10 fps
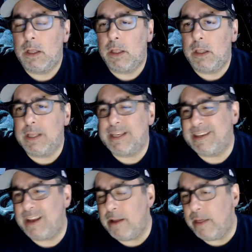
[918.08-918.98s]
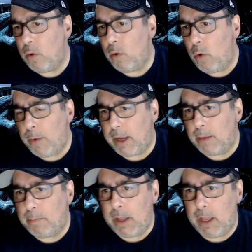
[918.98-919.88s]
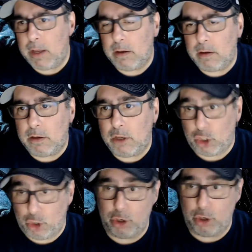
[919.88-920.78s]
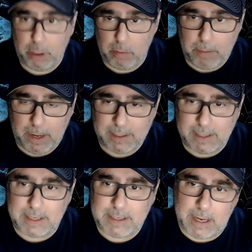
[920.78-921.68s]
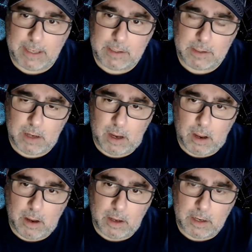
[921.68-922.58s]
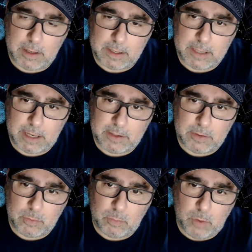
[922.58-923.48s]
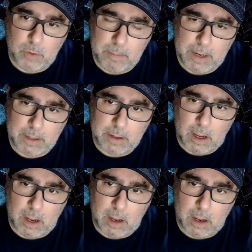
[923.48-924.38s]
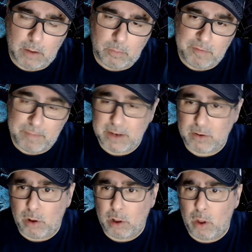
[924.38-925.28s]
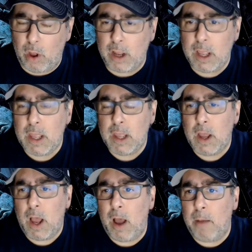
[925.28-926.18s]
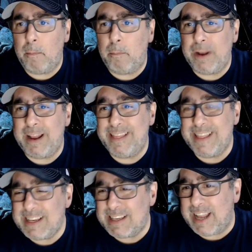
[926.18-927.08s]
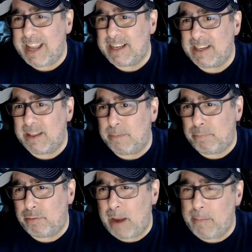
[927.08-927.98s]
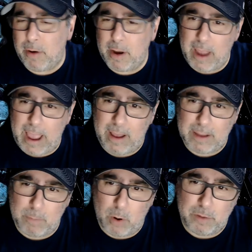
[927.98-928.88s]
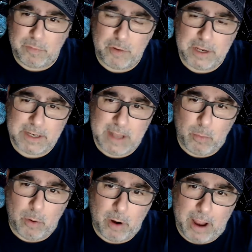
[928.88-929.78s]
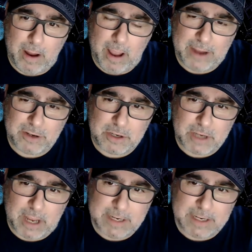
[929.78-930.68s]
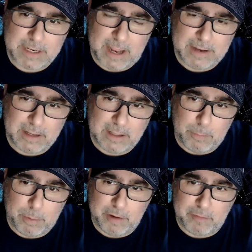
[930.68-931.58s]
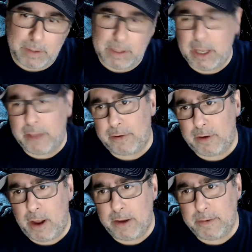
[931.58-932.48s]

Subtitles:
This is another way we can be good human beings in the sense we've meant all along. But in this sense, the primary mode of reason that we're exercising is not deliberative, but the other kind.